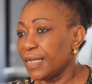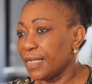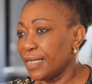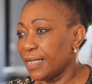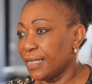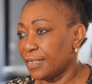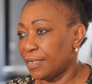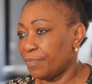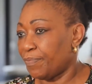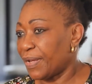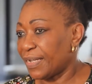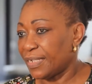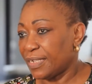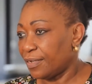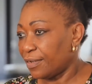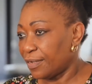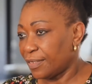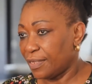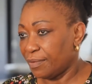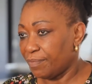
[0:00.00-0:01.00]

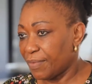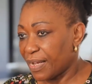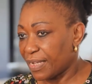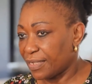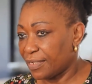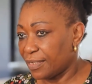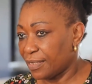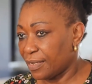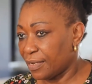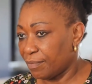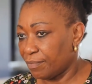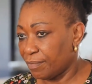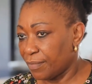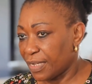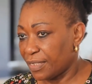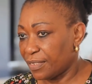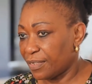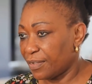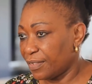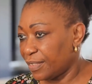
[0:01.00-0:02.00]
depending on the
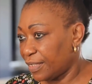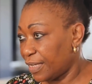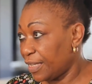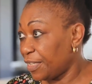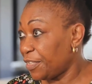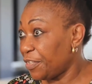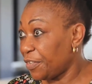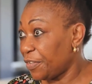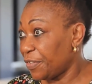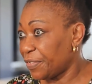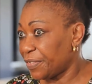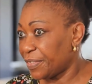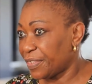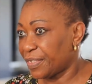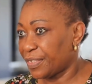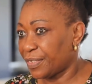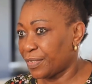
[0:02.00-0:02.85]
method they use.